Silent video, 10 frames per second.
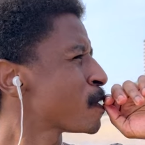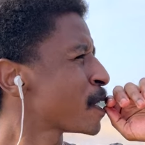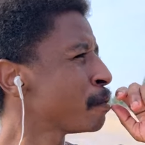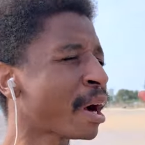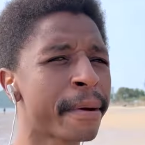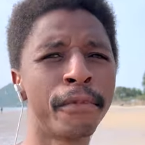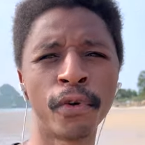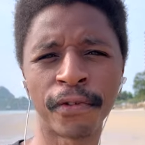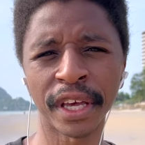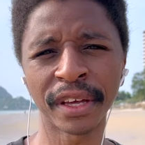in my
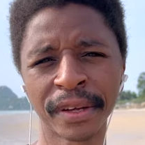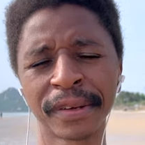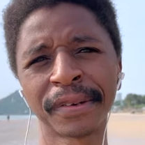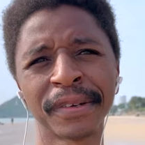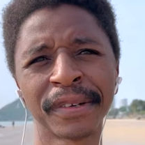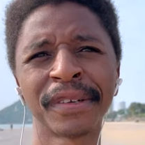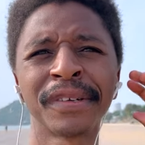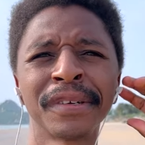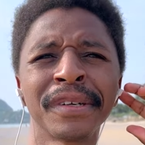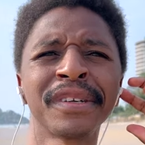movie,
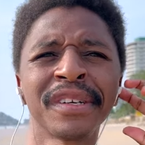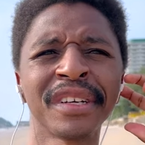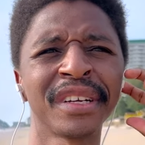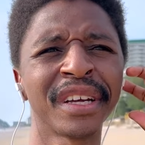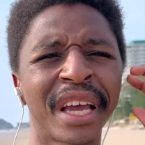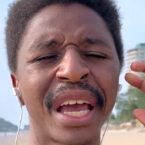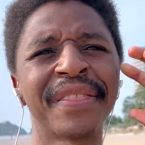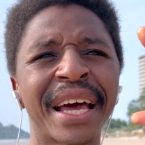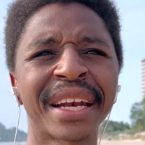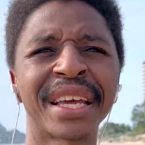and
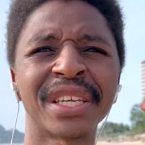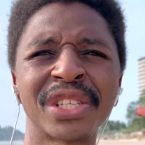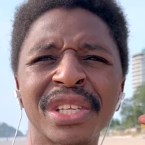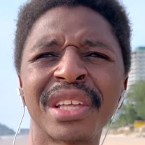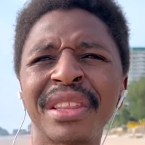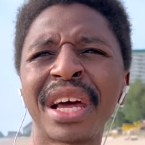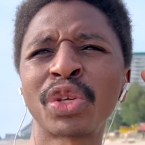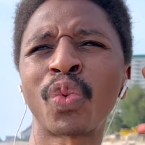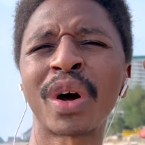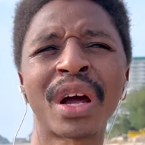that is
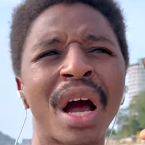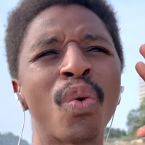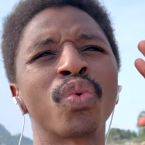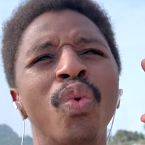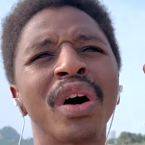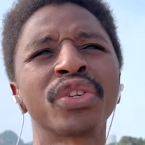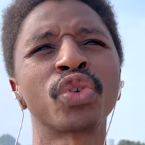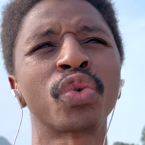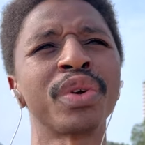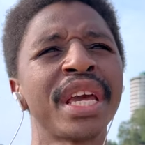what I would want to
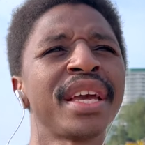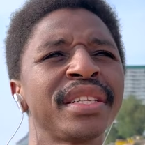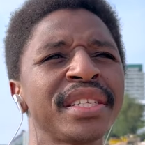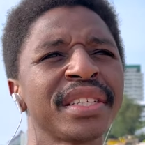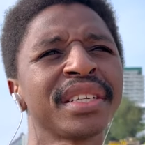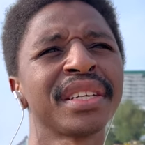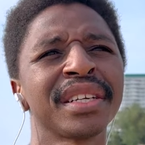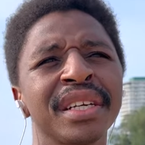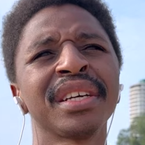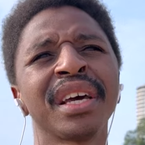create.
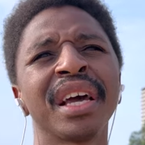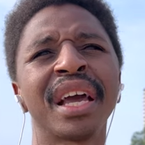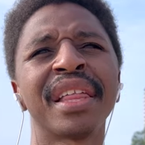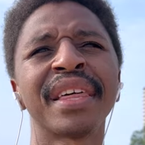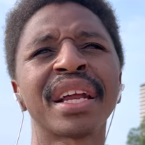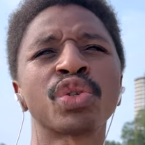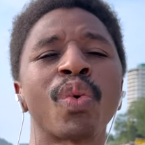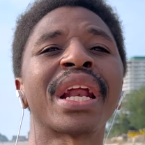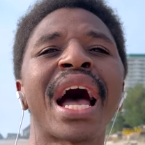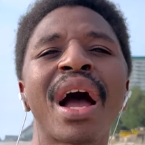And that is
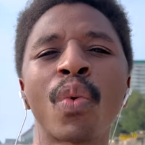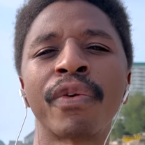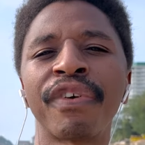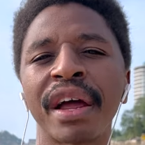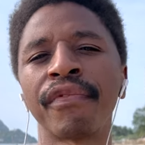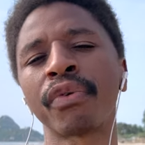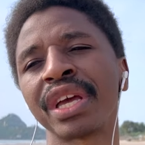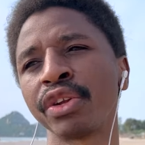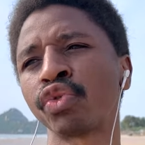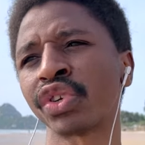what I would find very
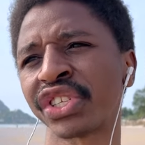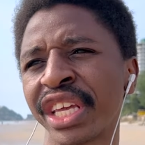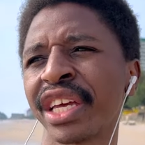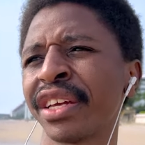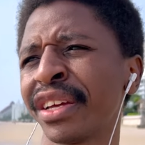interesting